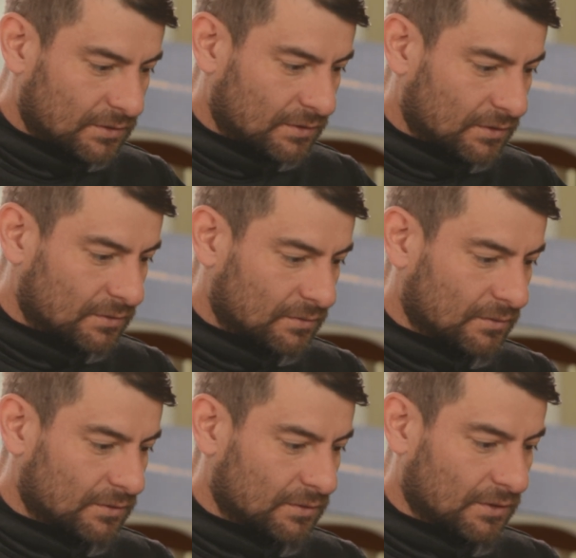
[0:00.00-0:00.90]
is this
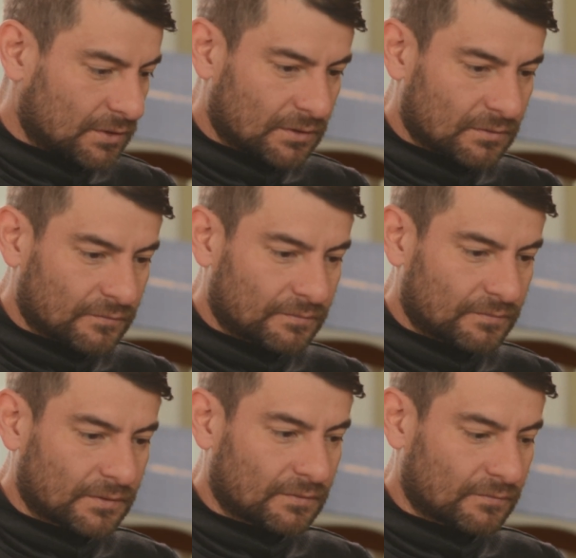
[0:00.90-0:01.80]
one. Sorry,
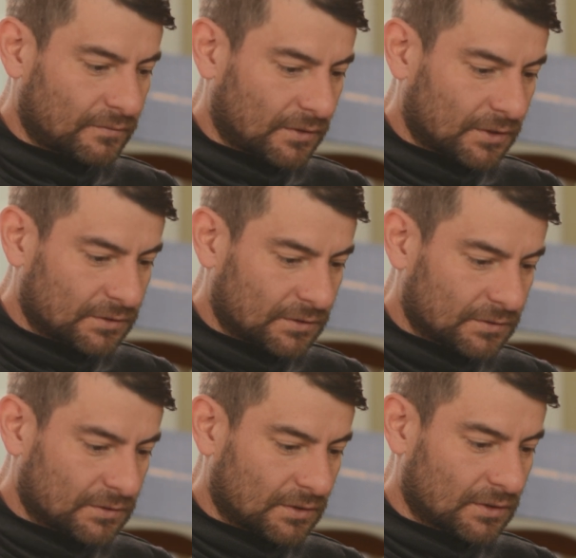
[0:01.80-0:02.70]
I flash
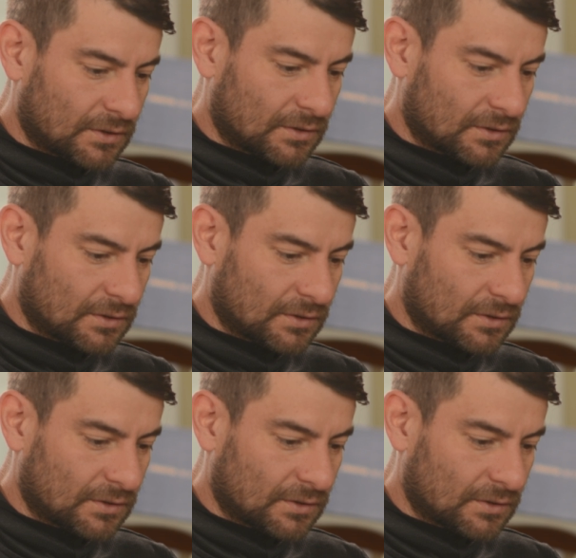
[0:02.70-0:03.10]
this slide.